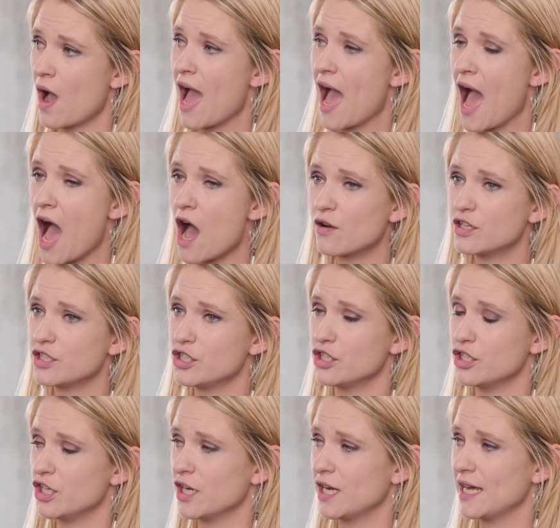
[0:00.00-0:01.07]
How did you
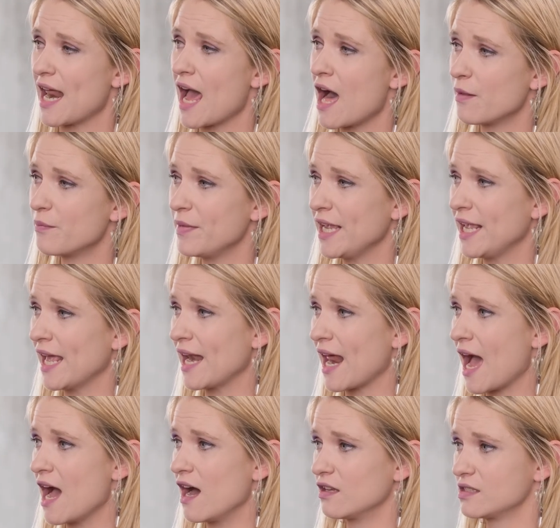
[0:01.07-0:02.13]
do it? Help me get
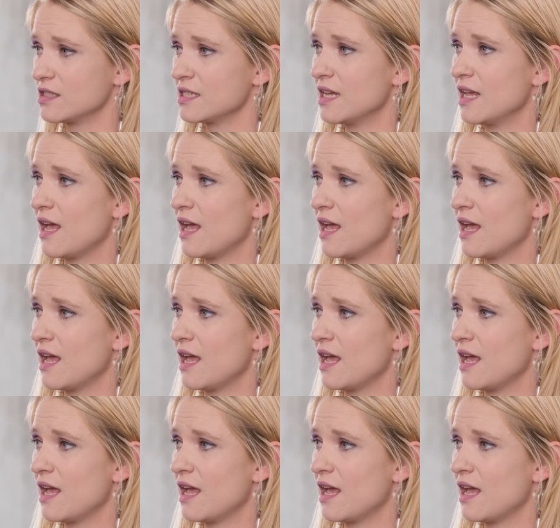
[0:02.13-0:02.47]
out.